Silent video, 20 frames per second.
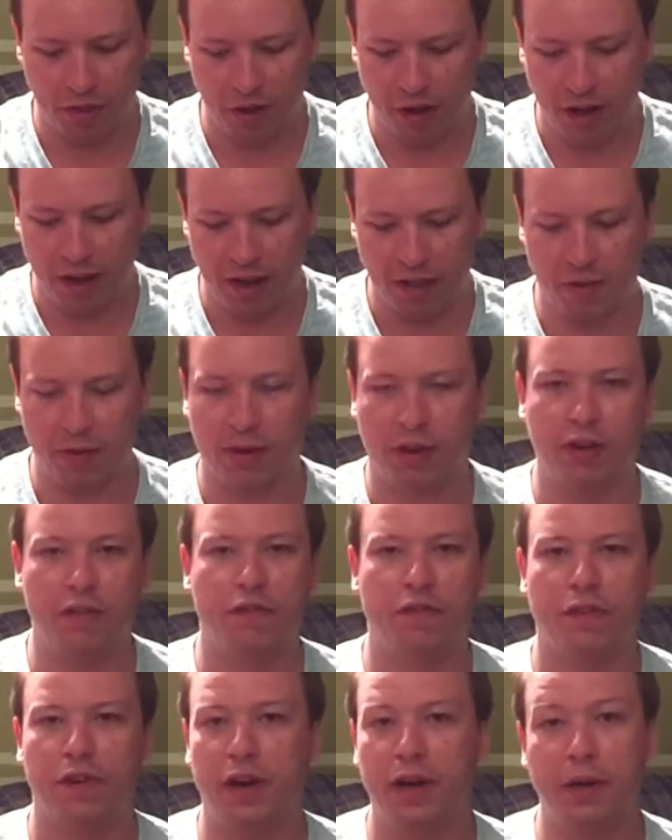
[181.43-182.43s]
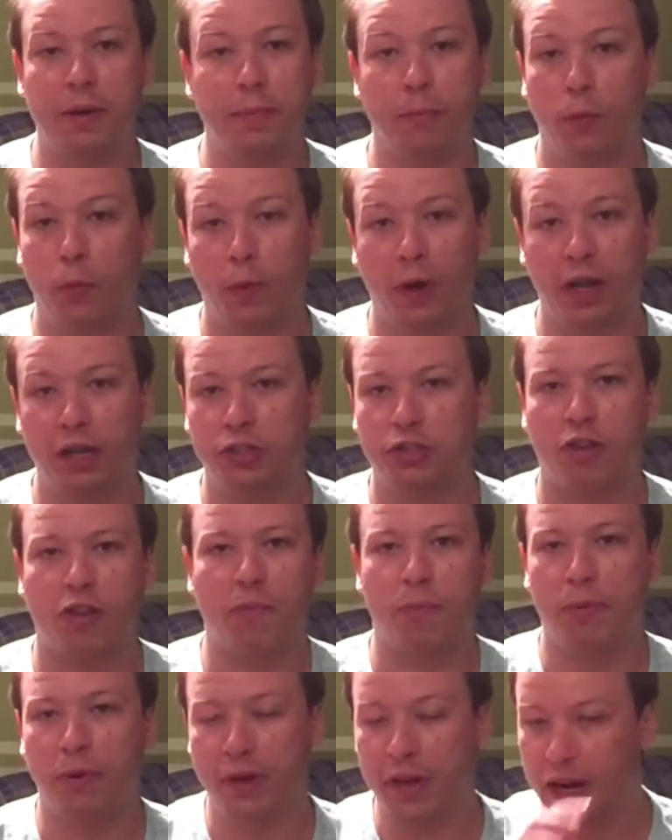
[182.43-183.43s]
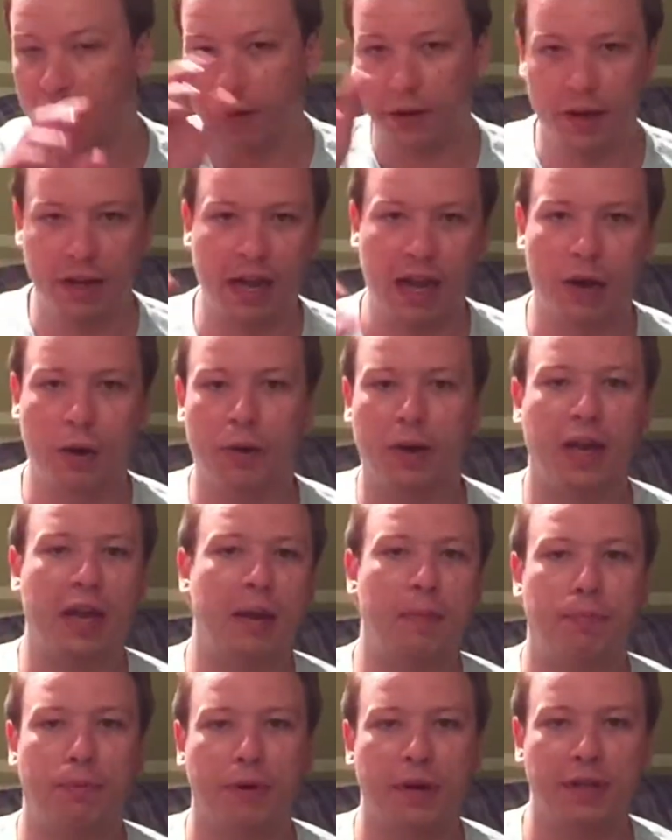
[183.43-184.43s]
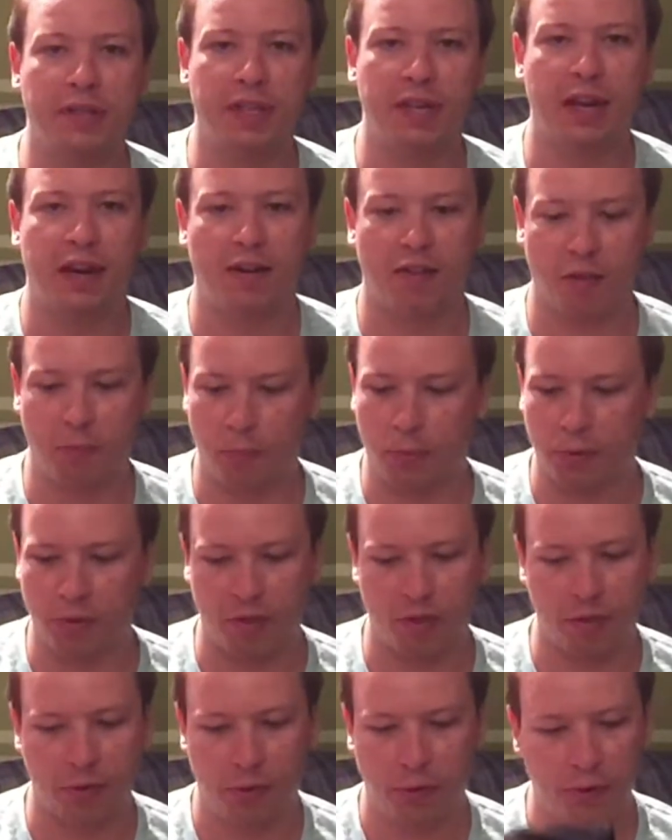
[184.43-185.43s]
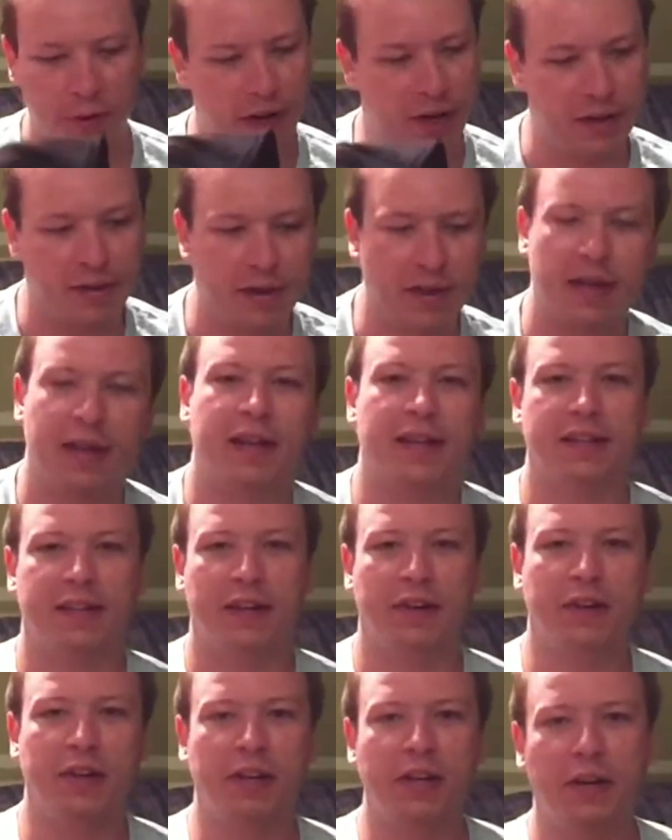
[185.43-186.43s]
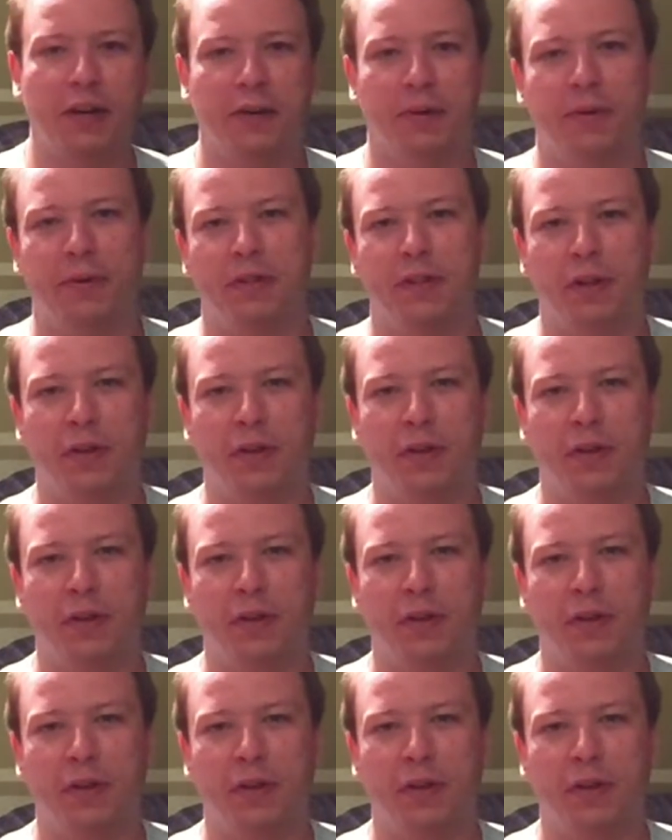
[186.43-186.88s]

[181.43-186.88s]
is on it, so I could very well just put Arenado, get it printed at a sports store, and there you go.